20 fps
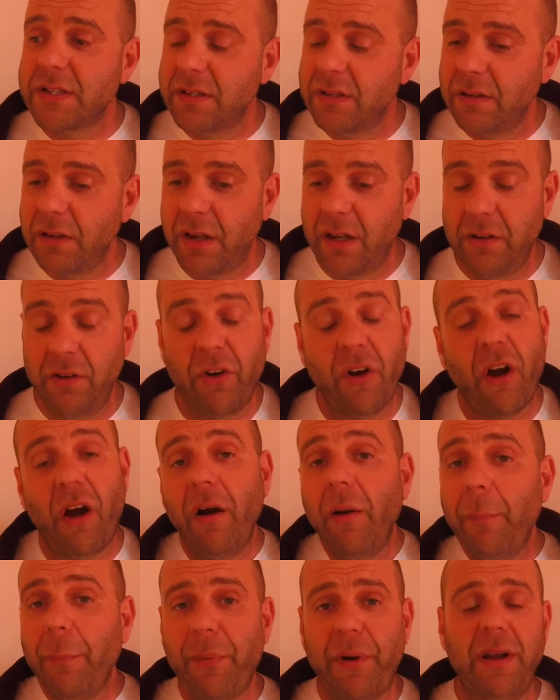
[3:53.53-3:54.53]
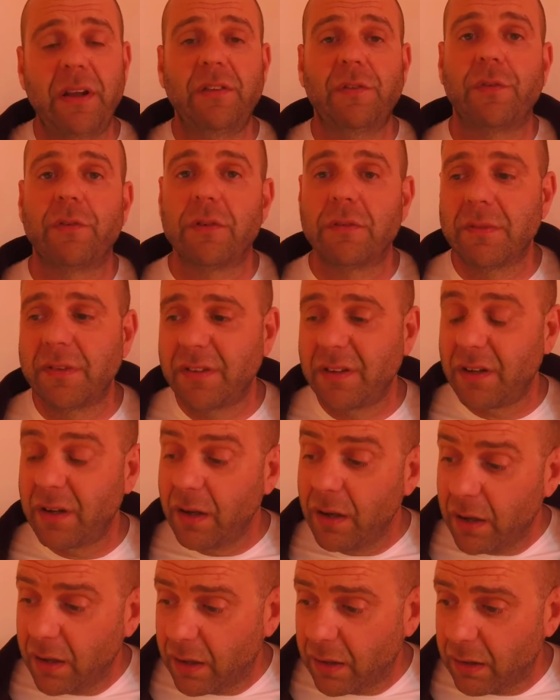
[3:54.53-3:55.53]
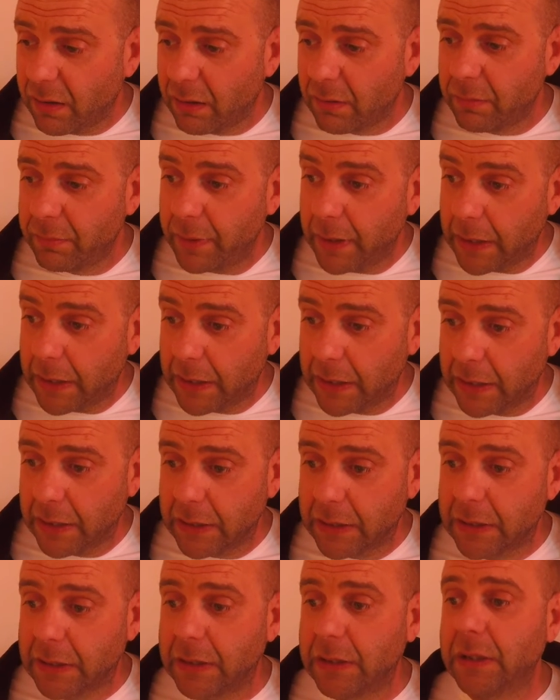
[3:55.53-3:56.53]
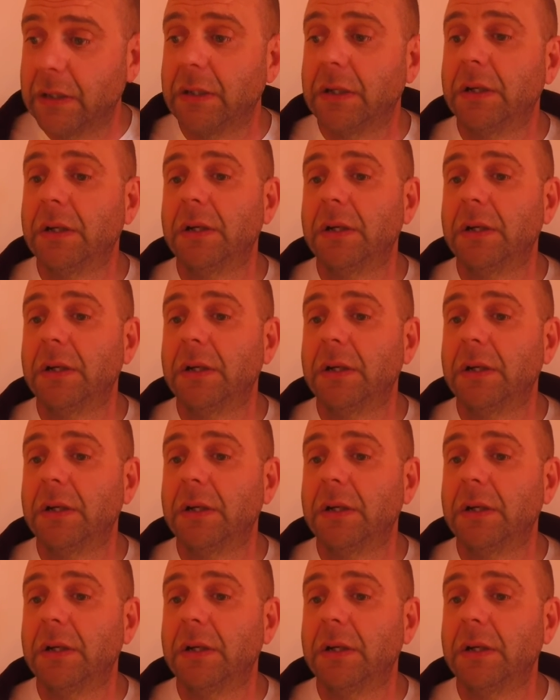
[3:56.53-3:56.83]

and your heart breaks for them, it's like, oh, man.